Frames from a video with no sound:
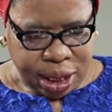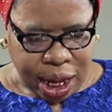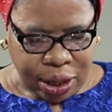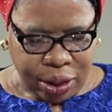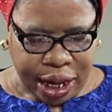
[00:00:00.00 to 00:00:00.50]

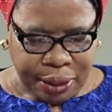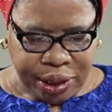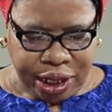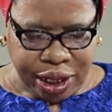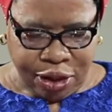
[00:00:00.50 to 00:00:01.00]
Another
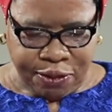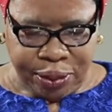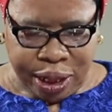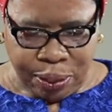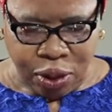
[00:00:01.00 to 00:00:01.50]
meaning
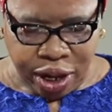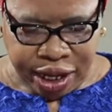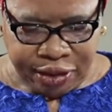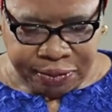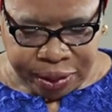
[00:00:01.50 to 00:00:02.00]
of labor
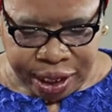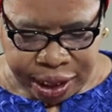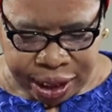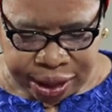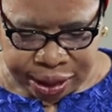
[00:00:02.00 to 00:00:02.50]
in vain
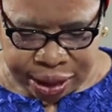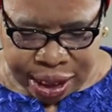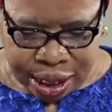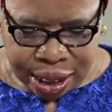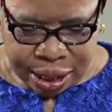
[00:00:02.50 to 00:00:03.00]
is
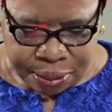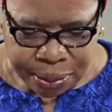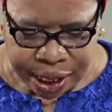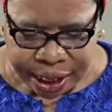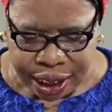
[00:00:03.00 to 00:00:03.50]

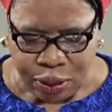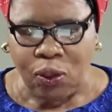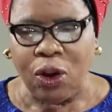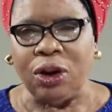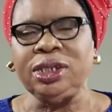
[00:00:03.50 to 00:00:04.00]

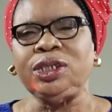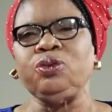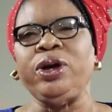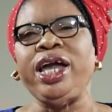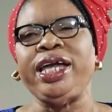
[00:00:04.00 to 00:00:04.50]
making one's
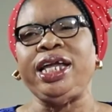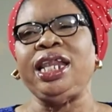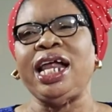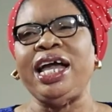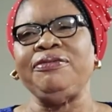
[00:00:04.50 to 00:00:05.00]
way
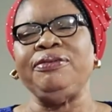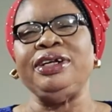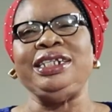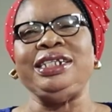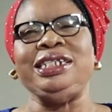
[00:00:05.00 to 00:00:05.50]
in life
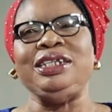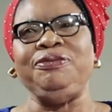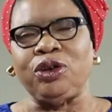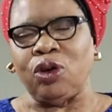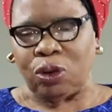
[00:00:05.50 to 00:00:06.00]

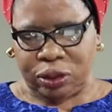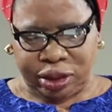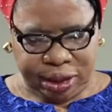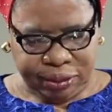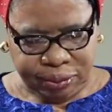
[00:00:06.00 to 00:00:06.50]

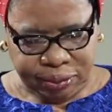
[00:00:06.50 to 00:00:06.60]
difficult.